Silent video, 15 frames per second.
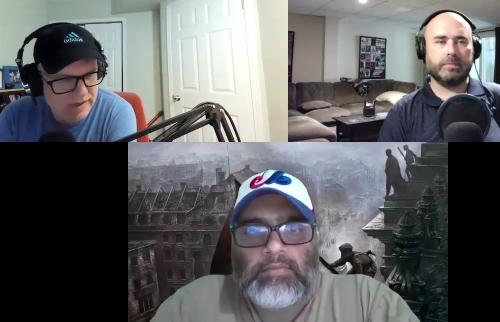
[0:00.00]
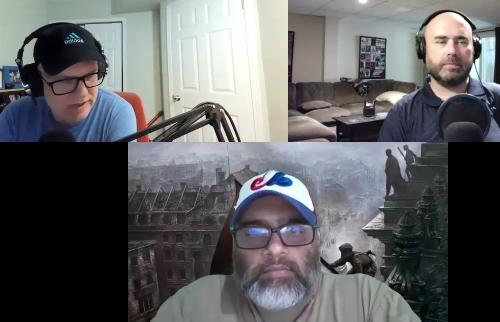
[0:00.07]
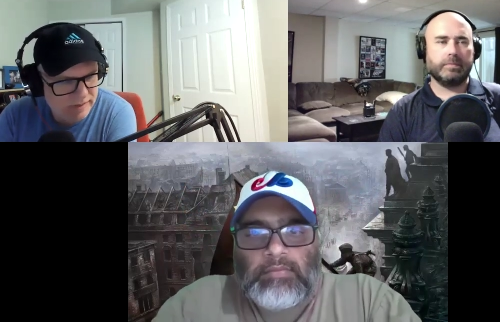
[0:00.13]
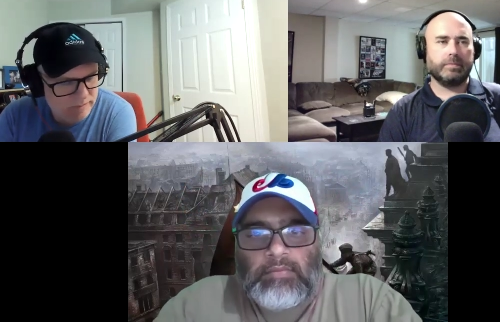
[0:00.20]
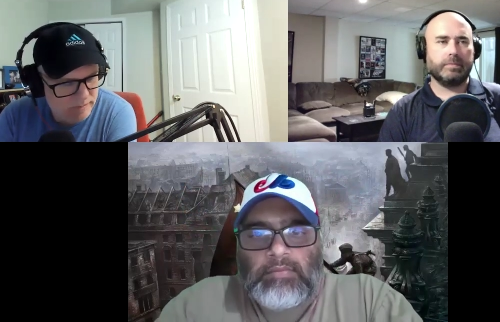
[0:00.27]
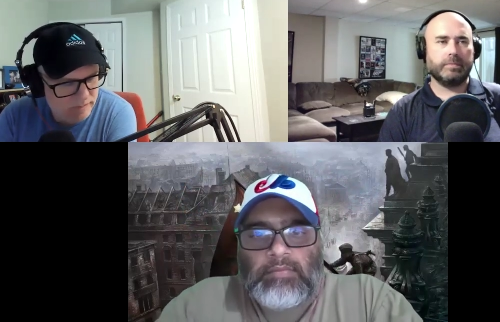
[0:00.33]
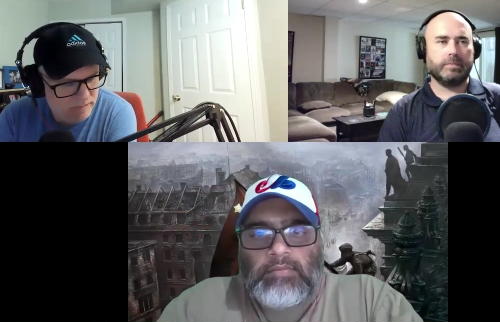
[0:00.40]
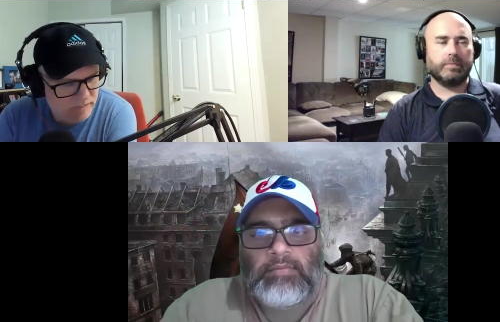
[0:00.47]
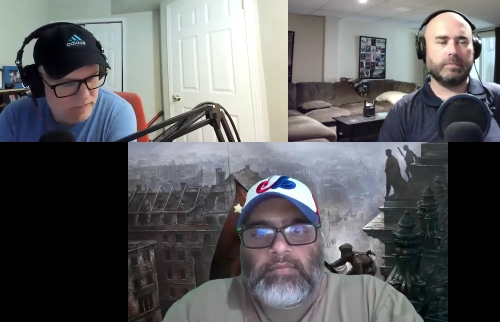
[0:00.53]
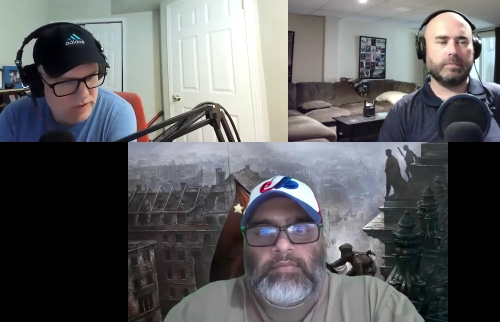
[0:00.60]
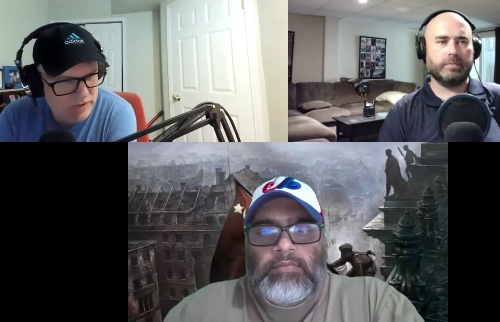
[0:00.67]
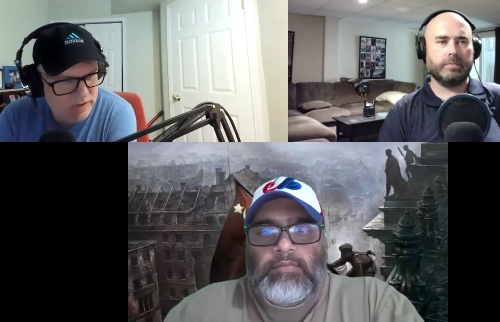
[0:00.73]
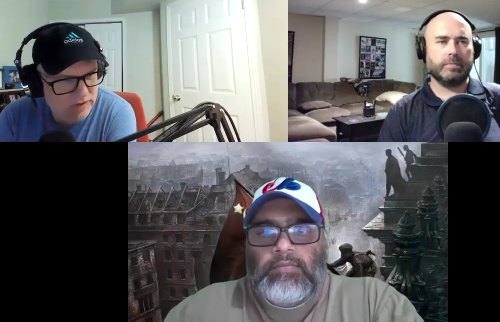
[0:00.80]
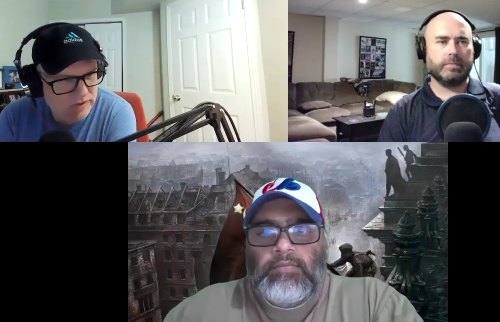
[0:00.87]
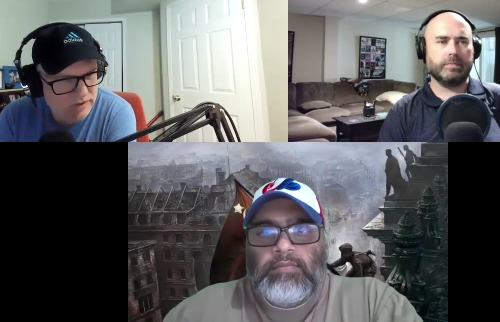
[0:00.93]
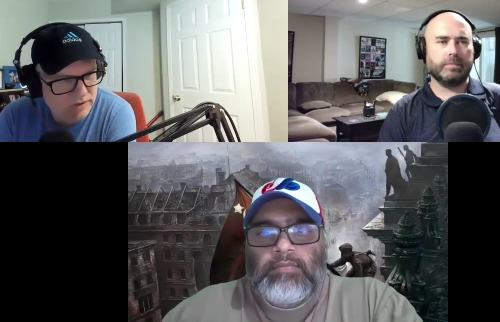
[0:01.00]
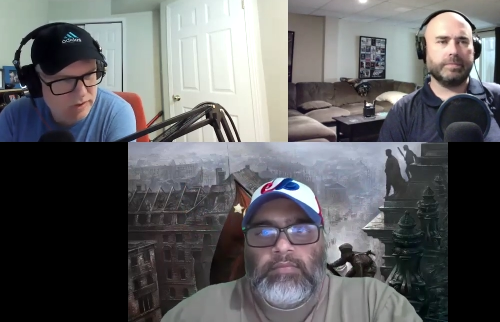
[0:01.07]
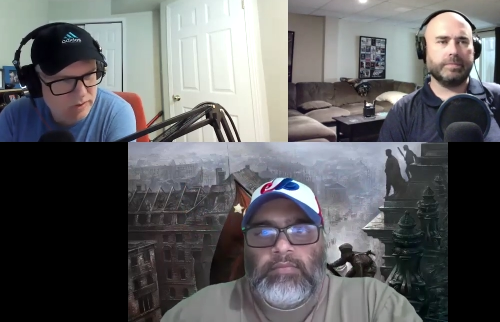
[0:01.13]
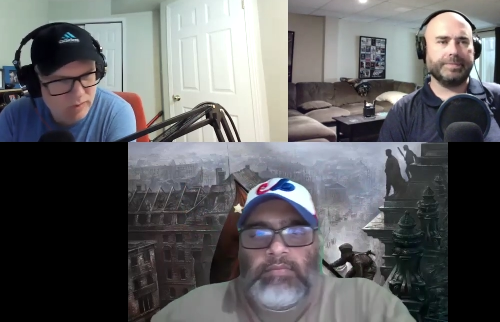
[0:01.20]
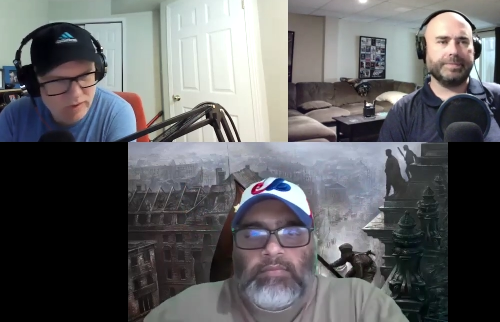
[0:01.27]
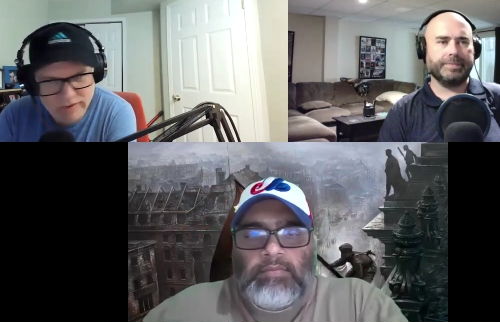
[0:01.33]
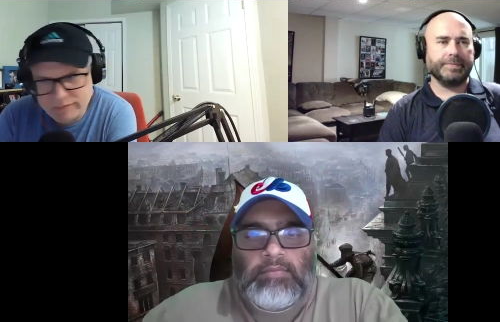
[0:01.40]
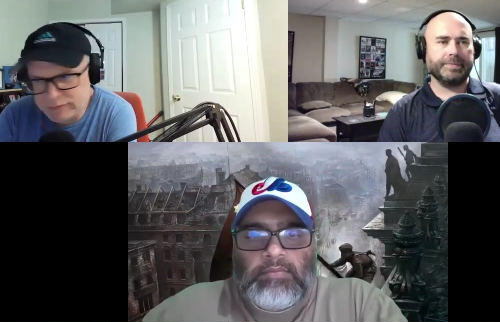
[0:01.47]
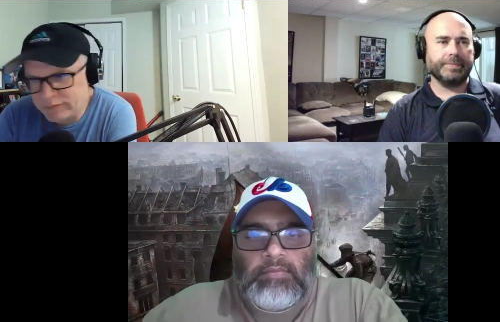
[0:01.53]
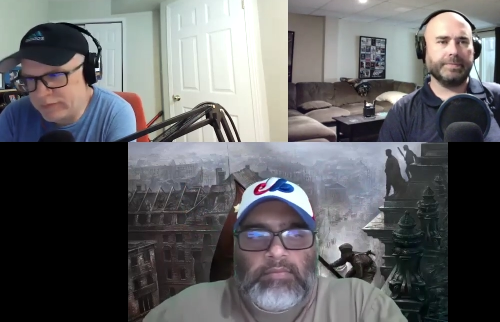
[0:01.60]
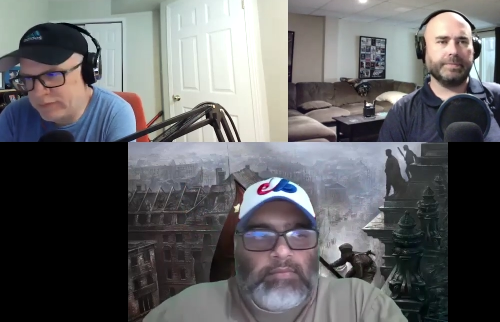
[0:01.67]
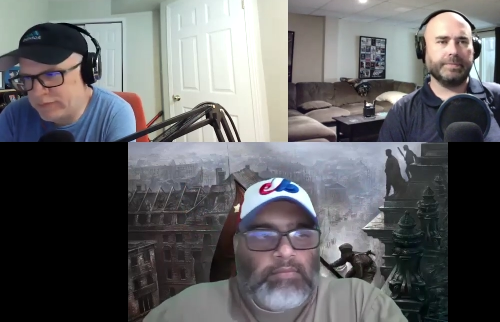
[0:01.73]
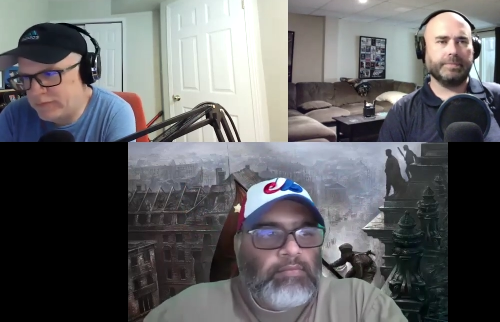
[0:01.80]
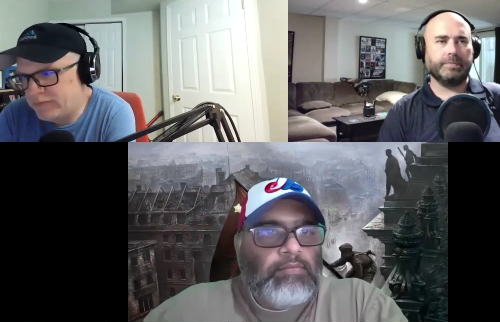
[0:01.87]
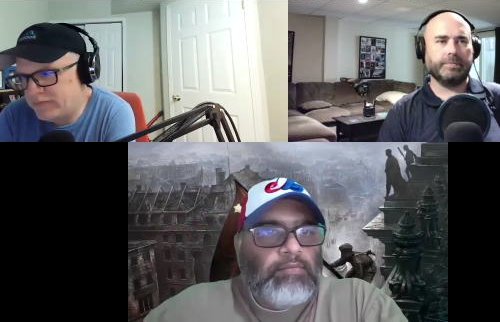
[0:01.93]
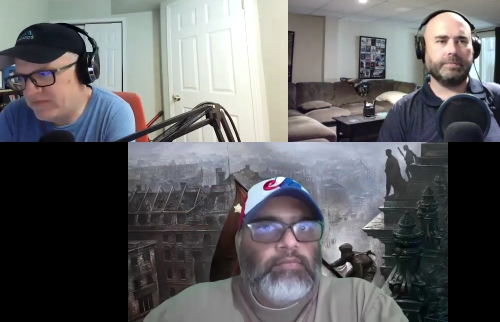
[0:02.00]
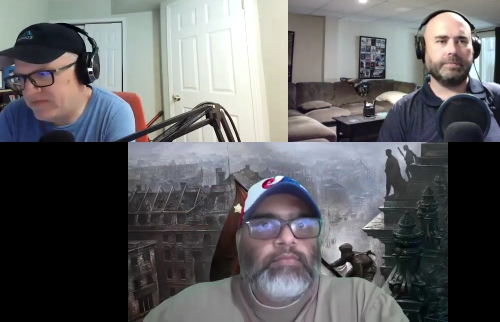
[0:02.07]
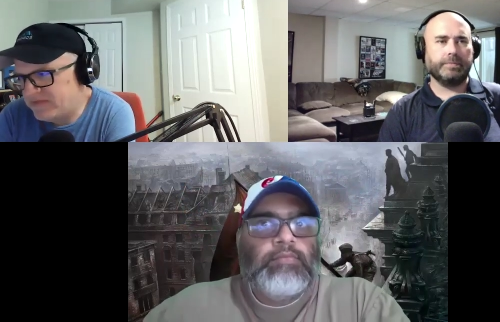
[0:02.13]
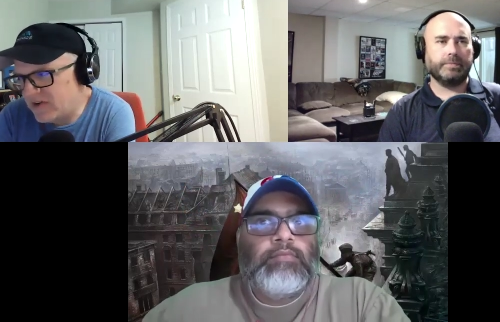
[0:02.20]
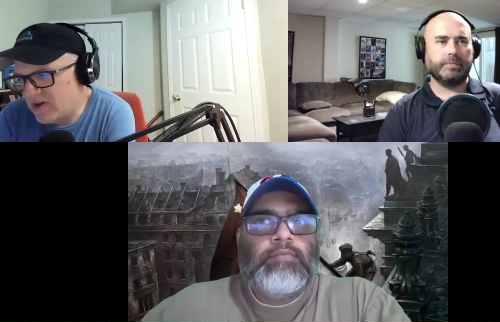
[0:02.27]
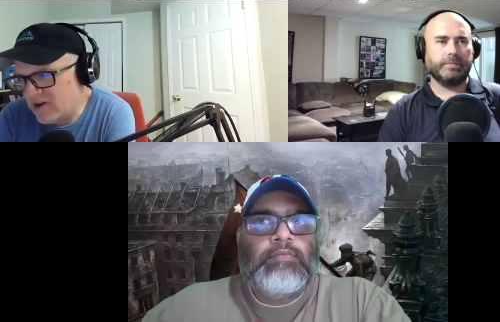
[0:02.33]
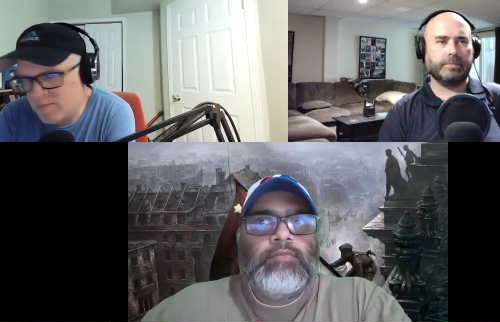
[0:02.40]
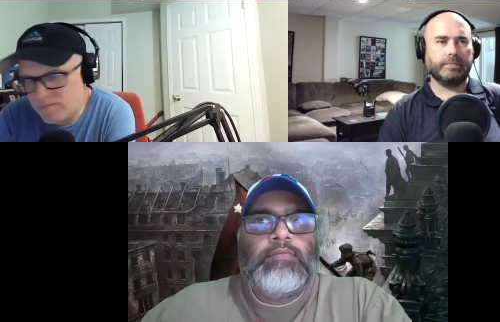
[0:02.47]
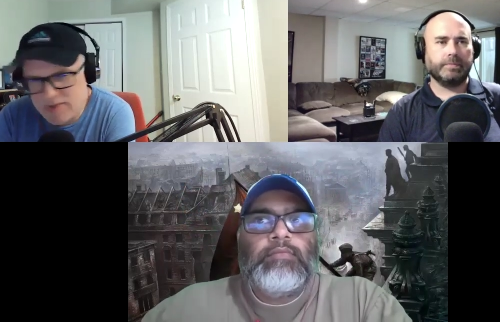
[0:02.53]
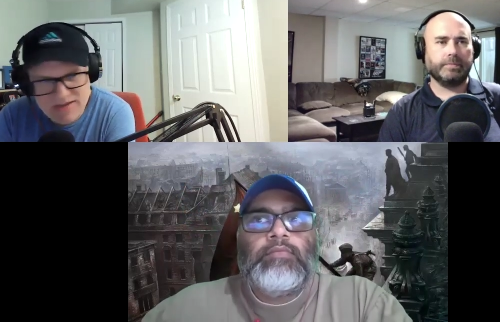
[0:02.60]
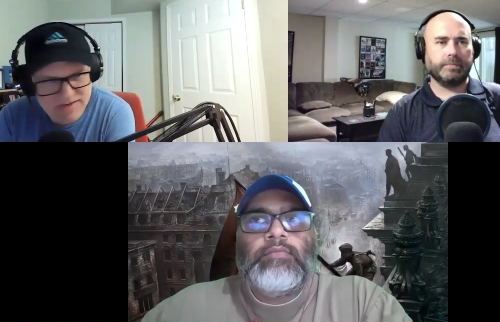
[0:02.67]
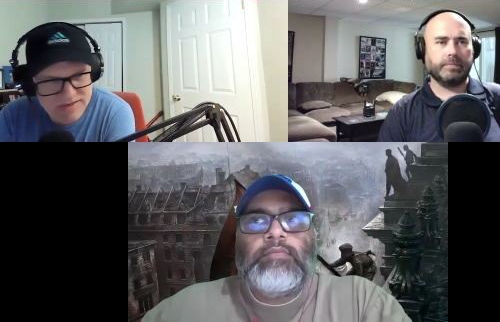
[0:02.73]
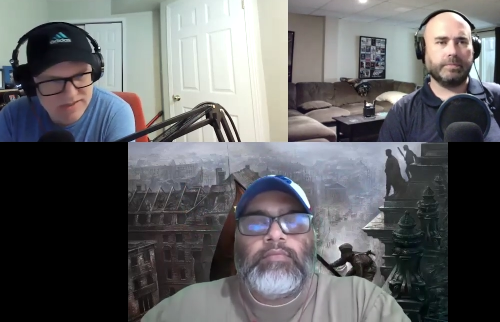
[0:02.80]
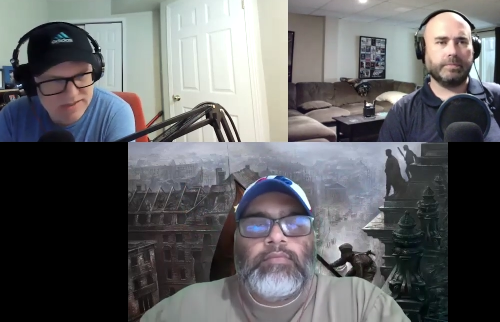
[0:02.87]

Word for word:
Speaker 1: um, you have far better